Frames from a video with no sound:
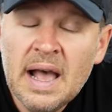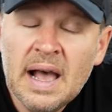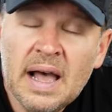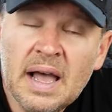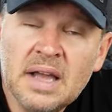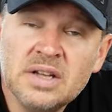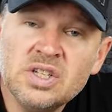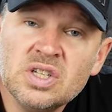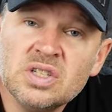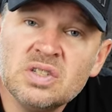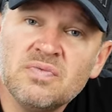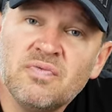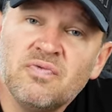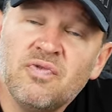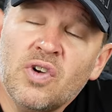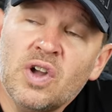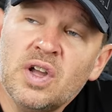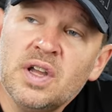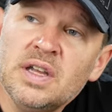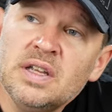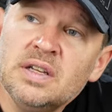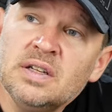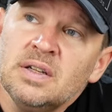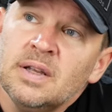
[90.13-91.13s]
I just
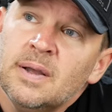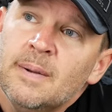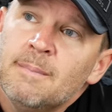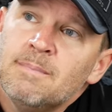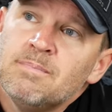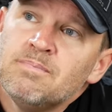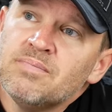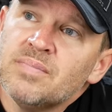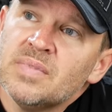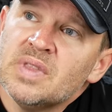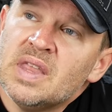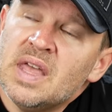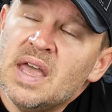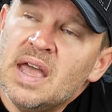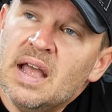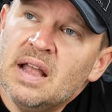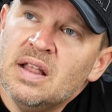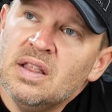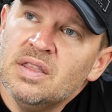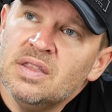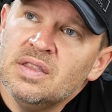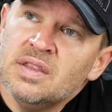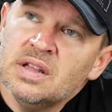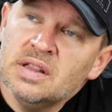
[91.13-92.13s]
find
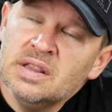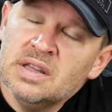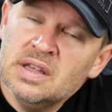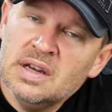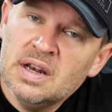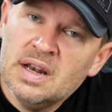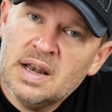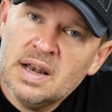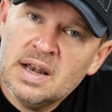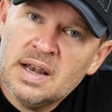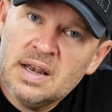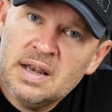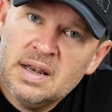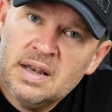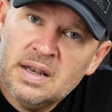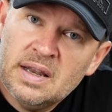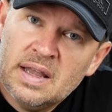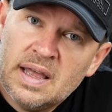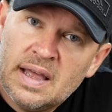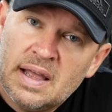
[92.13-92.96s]
that the little,